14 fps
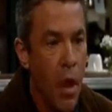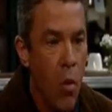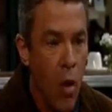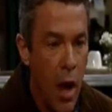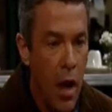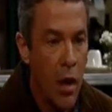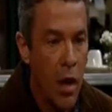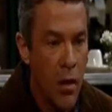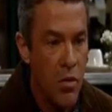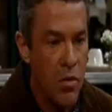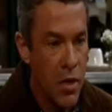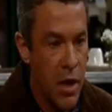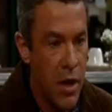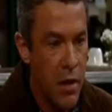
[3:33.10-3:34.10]
While I
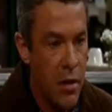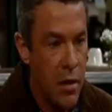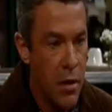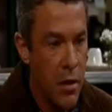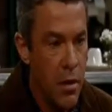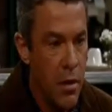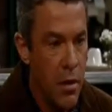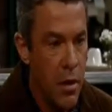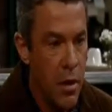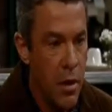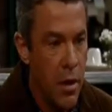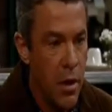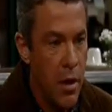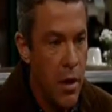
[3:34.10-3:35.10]
was there,
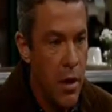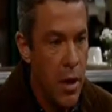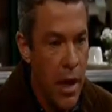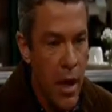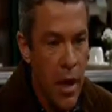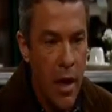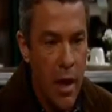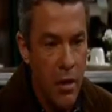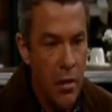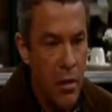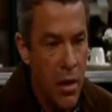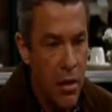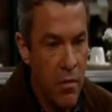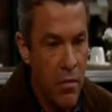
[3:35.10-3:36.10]
Anna had to
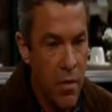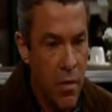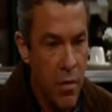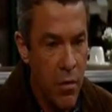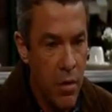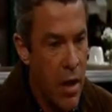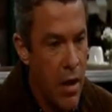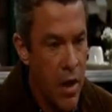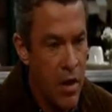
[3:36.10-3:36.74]
leave without an